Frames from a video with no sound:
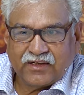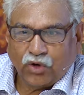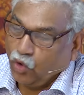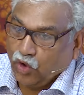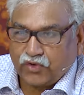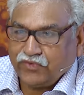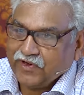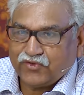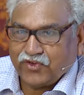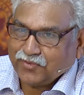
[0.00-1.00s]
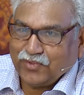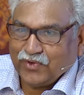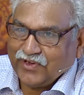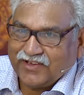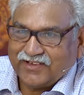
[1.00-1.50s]
Hot winds are
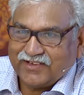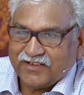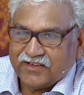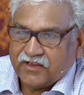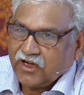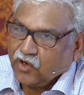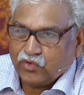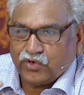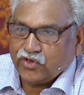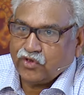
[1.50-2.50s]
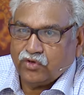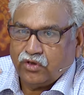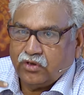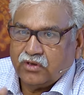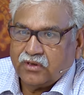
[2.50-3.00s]
blowing. How do you
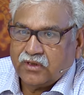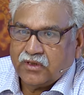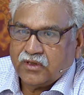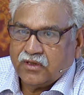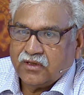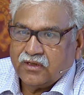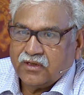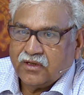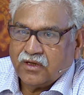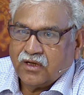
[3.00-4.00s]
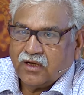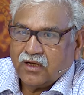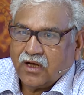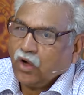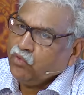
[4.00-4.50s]
know?
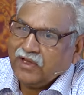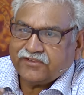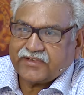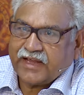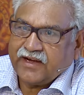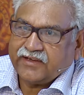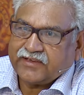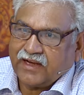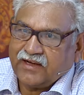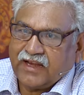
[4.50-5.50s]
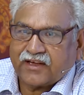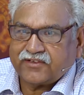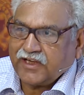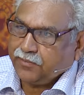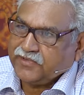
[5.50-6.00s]
How else can I tell
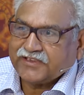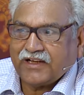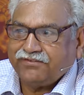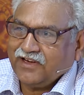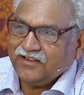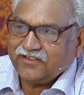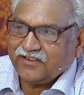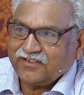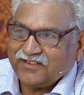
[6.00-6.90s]
except that I felt it?